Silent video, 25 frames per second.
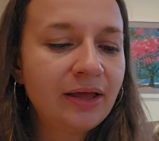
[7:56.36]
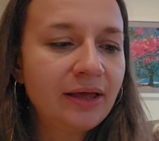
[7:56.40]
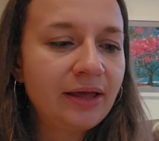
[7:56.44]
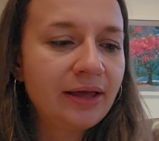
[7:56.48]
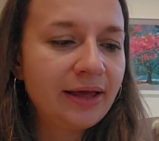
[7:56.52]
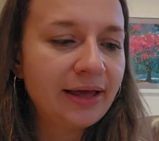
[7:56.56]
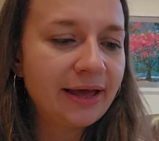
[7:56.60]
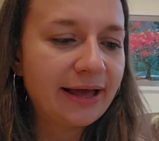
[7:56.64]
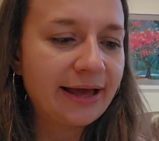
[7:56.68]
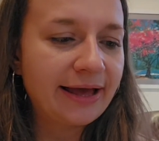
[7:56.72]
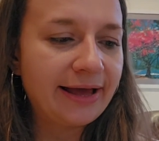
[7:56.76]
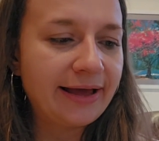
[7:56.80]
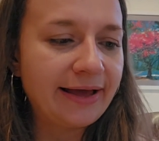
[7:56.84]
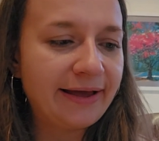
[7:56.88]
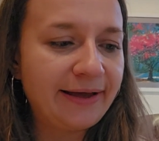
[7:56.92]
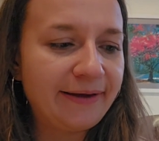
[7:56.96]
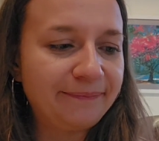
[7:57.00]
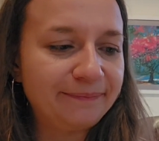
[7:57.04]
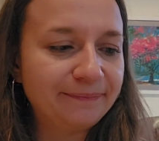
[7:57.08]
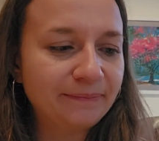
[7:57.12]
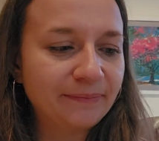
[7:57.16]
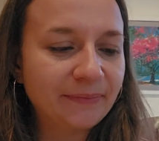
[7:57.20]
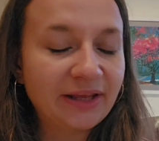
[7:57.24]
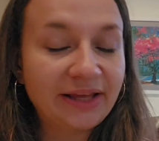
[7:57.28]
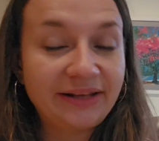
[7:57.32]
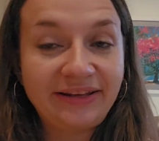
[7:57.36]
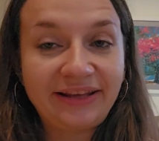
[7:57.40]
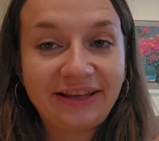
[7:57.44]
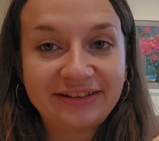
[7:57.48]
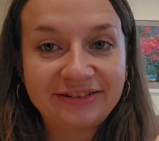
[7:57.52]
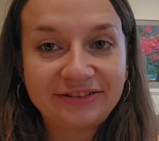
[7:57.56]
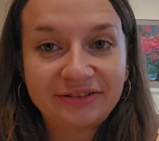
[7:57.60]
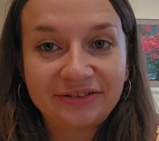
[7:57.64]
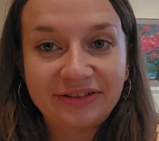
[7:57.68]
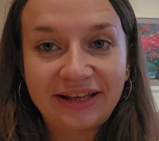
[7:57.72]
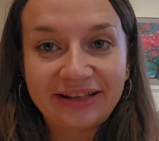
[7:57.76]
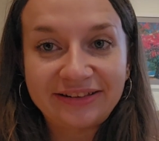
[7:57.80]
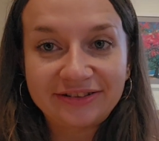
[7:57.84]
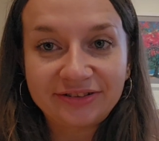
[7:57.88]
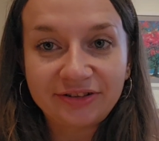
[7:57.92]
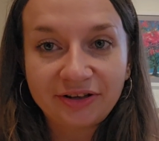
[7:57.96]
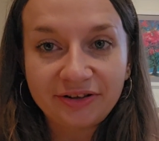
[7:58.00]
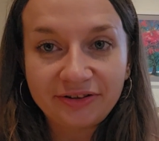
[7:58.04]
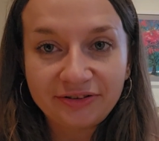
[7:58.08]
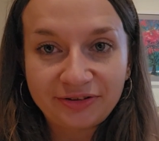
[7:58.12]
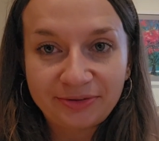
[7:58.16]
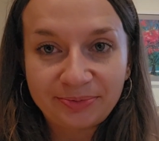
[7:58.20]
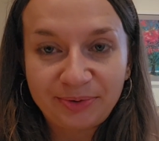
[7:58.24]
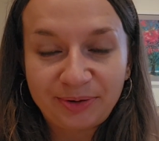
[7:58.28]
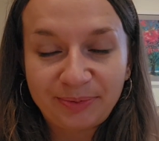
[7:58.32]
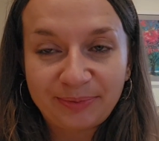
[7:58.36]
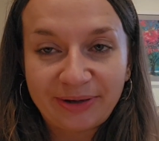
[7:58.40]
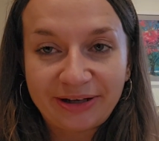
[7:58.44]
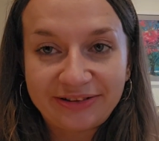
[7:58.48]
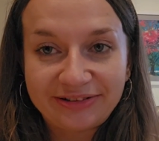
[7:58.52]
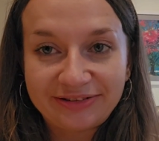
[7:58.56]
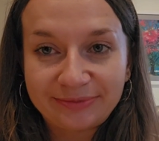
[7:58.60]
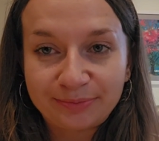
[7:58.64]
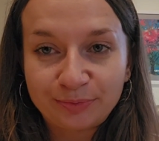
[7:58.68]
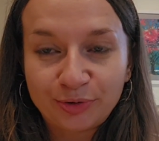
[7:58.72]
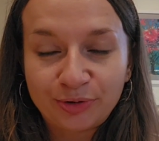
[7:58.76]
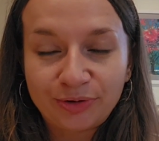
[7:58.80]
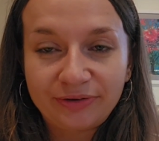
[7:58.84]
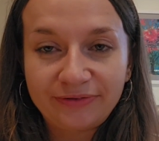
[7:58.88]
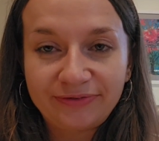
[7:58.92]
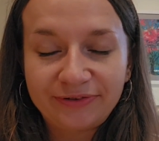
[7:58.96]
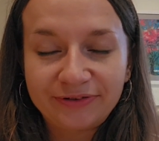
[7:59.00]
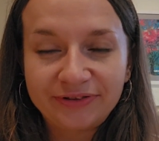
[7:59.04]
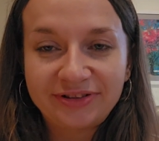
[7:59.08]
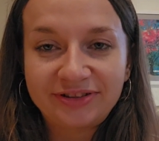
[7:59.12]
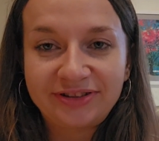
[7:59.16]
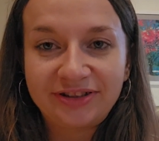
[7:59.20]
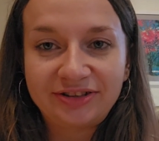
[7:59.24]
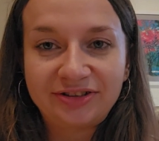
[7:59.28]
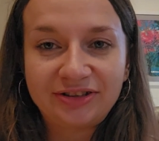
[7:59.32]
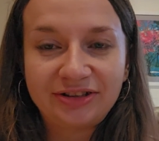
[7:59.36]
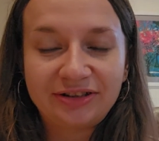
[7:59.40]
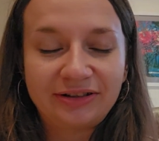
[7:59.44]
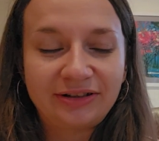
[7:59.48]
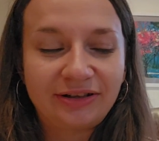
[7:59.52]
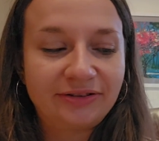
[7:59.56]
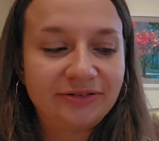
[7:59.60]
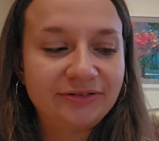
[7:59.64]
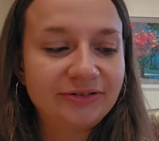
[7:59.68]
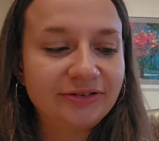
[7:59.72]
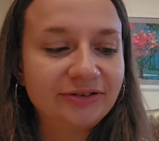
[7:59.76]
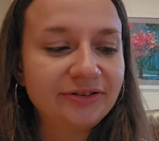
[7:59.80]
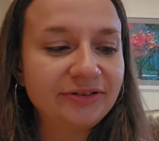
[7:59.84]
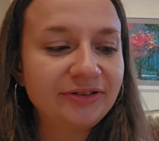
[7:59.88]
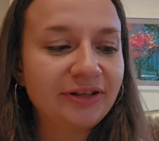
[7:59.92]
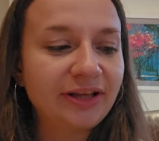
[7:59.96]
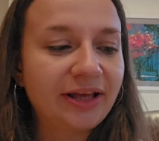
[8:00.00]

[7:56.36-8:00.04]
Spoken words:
And yeah, so that's going to be my small for Stitch in London.